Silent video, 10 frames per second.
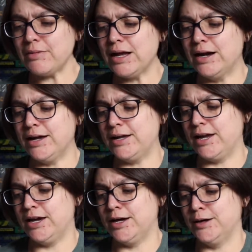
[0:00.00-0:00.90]
I
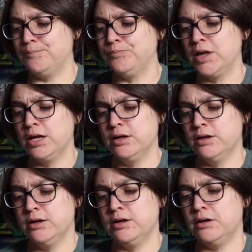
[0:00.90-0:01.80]
am
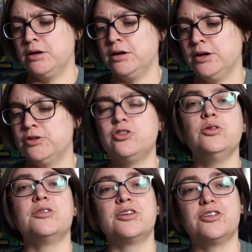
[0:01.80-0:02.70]

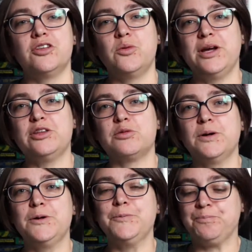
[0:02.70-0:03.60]
2/3 of the way
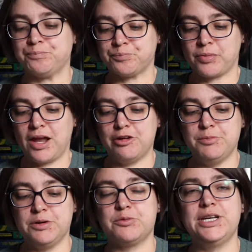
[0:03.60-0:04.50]
through. I've
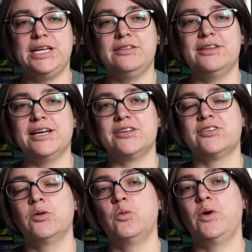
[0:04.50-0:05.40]
been reading
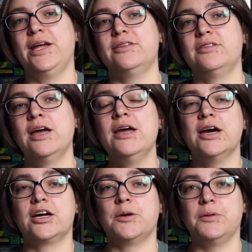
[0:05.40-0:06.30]
this with
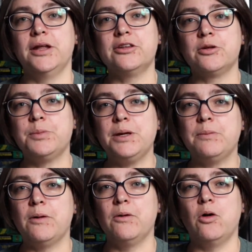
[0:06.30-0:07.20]
a couple other
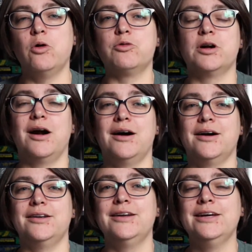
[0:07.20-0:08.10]
people over
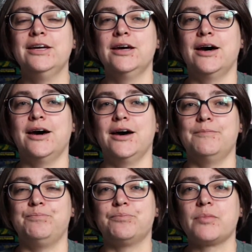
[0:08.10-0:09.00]
on Fine,